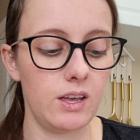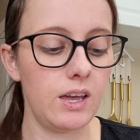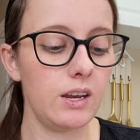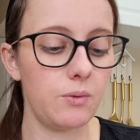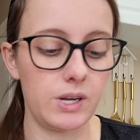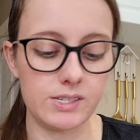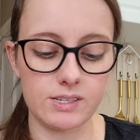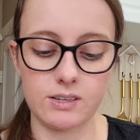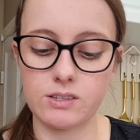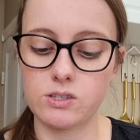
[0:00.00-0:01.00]

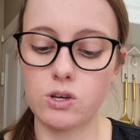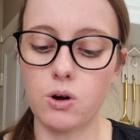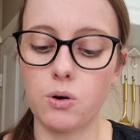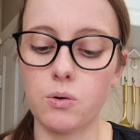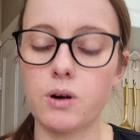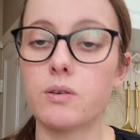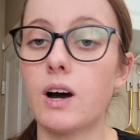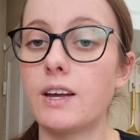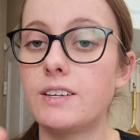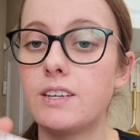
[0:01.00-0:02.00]
Anyways, so
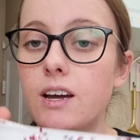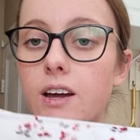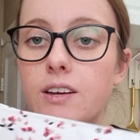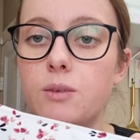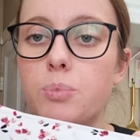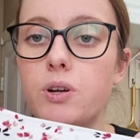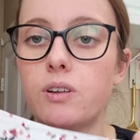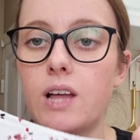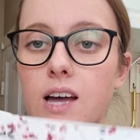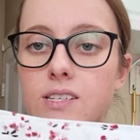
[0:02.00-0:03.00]
I did put
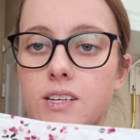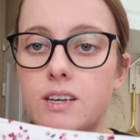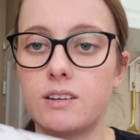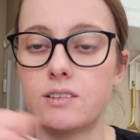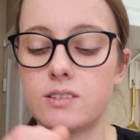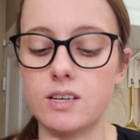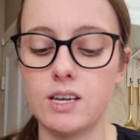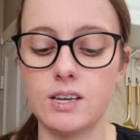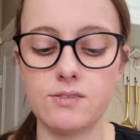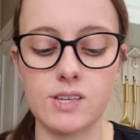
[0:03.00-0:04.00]
elastic in the
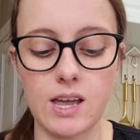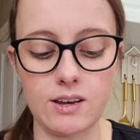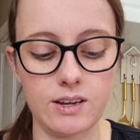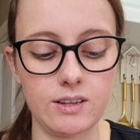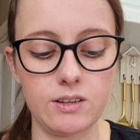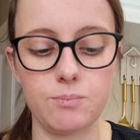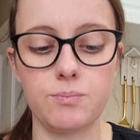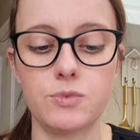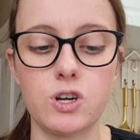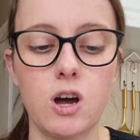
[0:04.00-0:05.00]
sleeves and in the
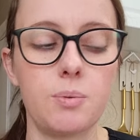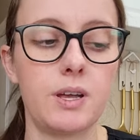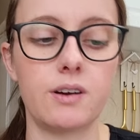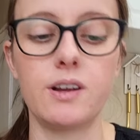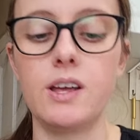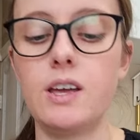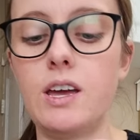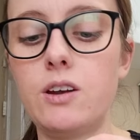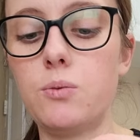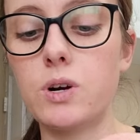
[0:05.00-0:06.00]
top here,
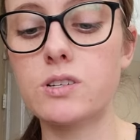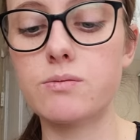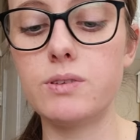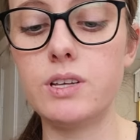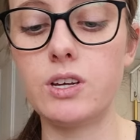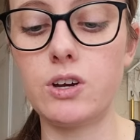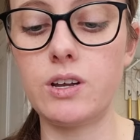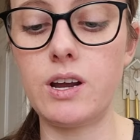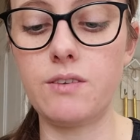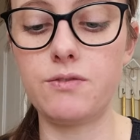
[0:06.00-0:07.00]
and it works really
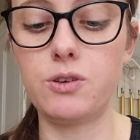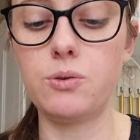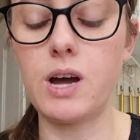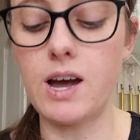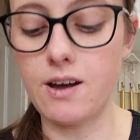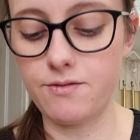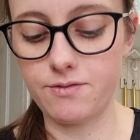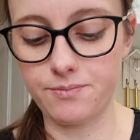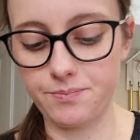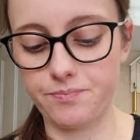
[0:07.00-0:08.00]
good if you have
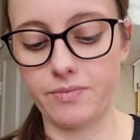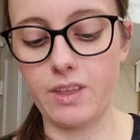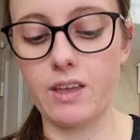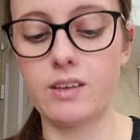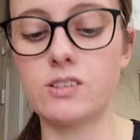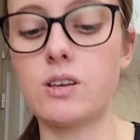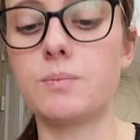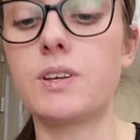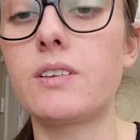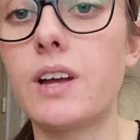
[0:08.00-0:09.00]

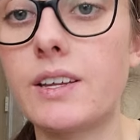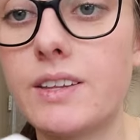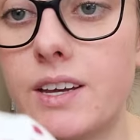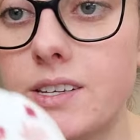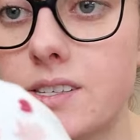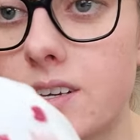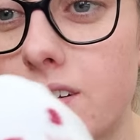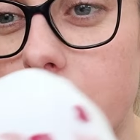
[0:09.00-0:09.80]
something like this